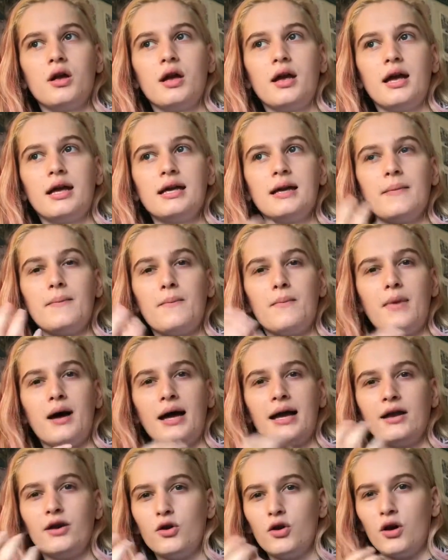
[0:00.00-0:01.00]
it
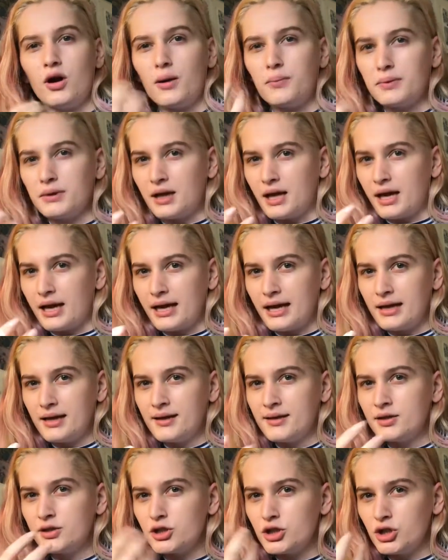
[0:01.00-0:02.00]
might not apply
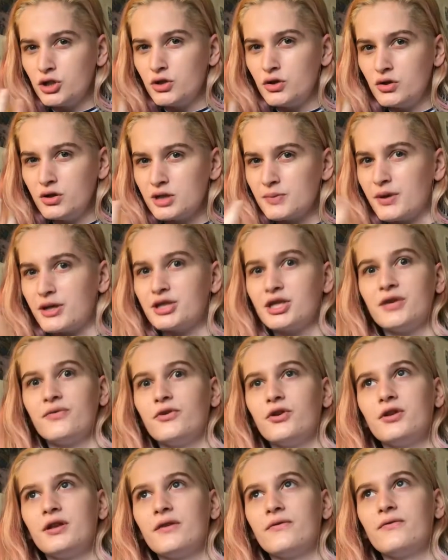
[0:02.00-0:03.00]
to you, especially if you
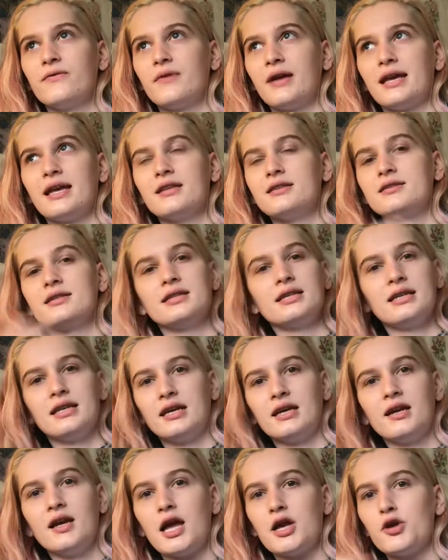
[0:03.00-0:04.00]
live like in
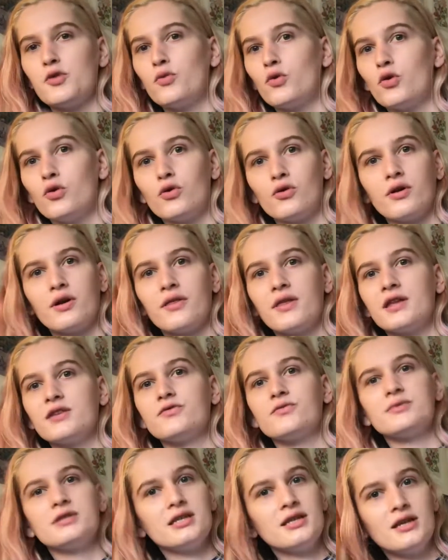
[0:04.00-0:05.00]
Sydney and you're ordering things from
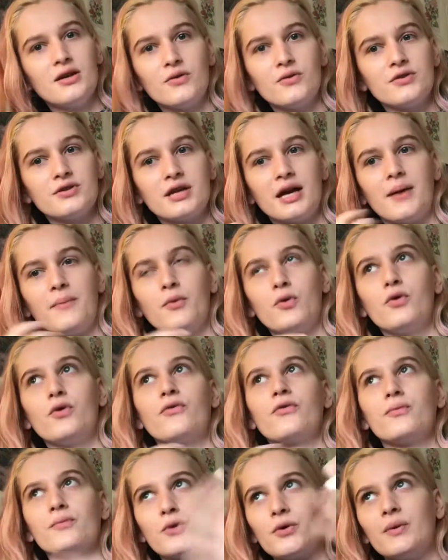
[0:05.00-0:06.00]
Sydney all the time, or
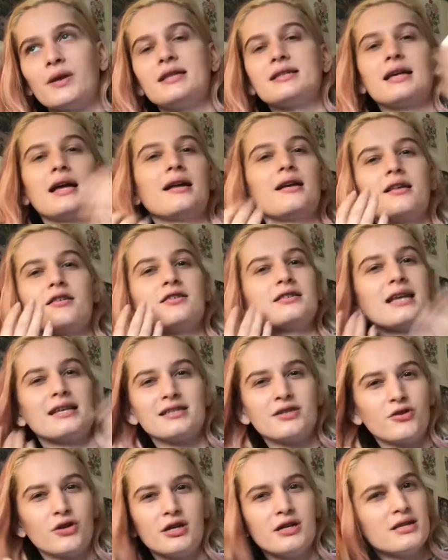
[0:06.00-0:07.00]
from Queensland, because that's
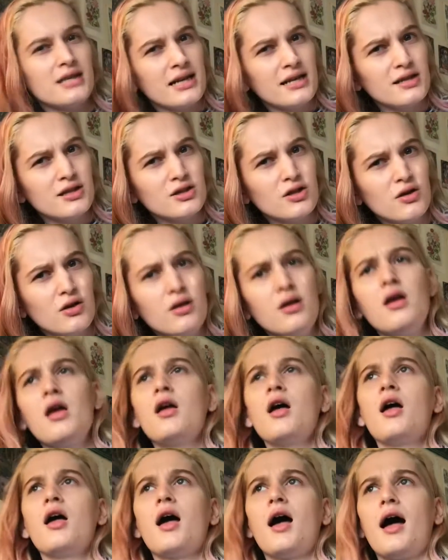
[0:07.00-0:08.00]
not going to take as long.
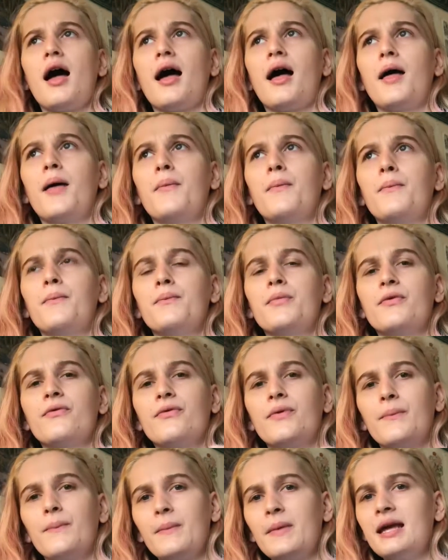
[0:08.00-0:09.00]
But for
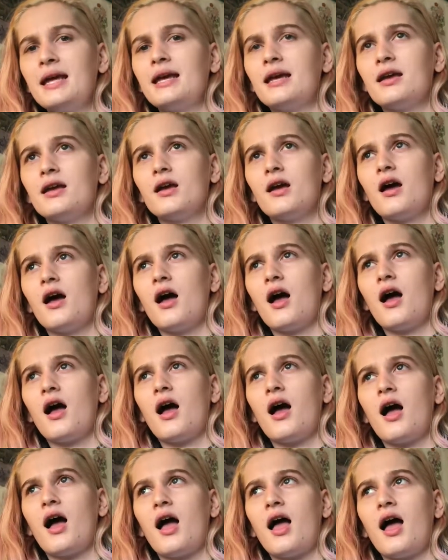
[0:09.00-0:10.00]
me,
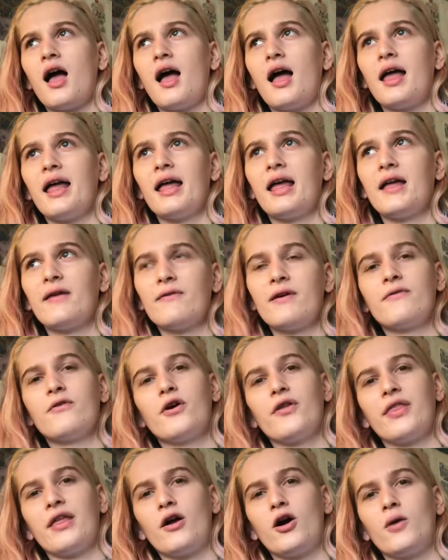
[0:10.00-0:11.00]
if I've got
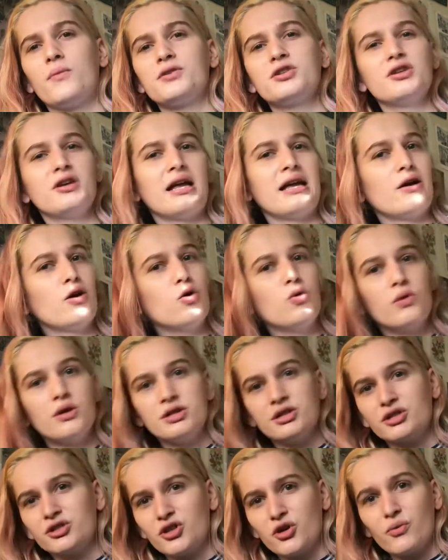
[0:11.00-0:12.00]
the option, I always
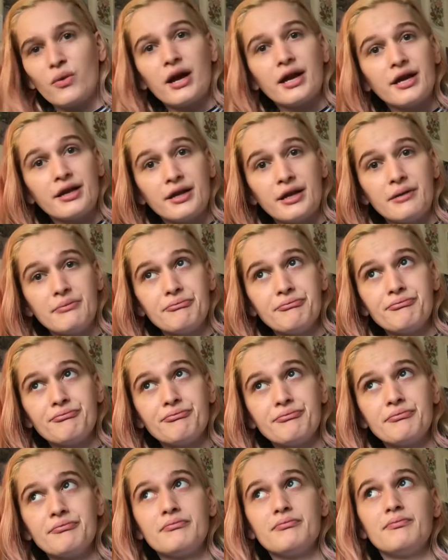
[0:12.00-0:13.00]
just go regular,
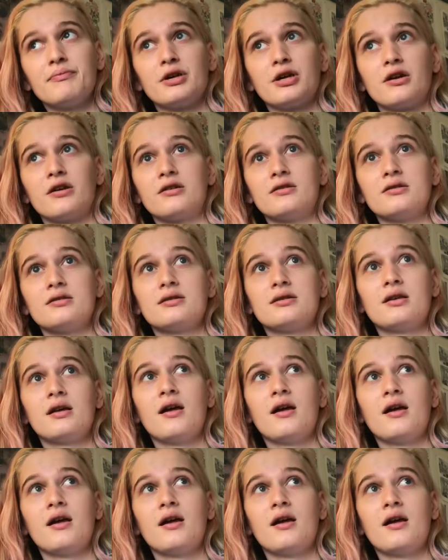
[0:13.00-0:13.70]
because